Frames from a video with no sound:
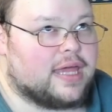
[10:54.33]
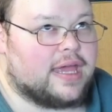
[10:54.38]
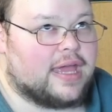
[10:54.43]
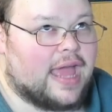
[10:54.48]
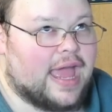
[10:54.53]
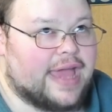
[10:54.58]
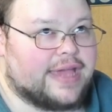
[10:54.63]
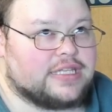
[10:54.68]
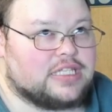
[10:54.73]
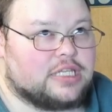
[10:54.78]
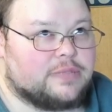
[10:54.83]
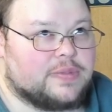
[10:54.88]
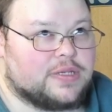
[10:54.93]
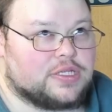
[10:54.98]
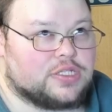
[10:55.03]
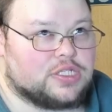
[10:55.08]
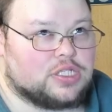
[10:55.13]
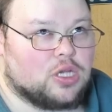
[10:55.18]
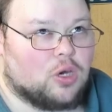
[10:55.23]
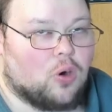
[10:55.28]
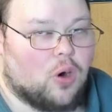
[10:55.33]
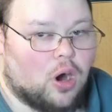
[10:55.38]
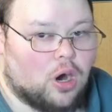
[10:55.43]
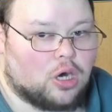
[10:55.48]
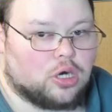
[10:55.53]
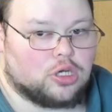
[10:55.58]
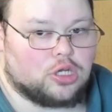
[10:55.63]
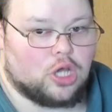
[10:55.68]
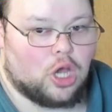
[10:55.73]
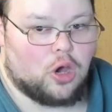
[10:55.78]
that has to be so
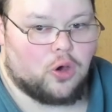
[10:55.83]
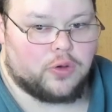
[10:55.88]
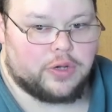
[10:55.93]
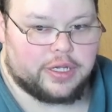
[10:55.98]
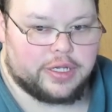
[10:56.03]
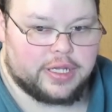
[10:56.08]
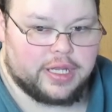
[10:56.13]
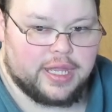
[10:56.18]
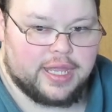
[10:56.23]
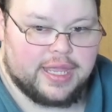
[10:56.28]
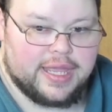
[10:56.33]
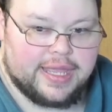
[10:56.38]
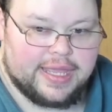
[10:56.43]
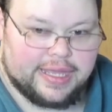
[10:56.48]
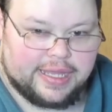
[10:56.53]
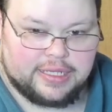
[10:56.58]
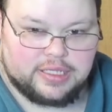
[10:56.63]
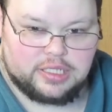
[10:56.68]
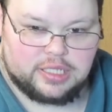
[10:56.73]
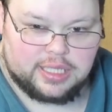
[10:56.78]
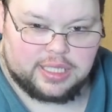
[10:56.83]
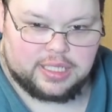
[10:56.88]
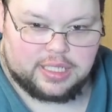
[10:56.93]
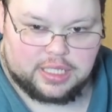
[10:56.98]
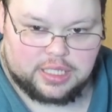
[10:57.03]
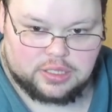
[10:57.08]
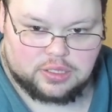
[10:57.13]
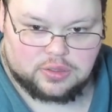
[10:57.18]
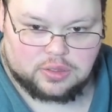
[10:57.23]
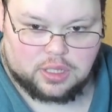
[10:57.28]
hard coded into the
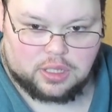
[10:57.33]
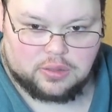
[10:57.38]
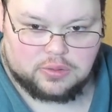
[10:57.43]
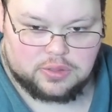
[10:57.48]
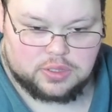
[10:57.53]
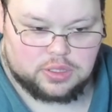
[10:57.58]
distro.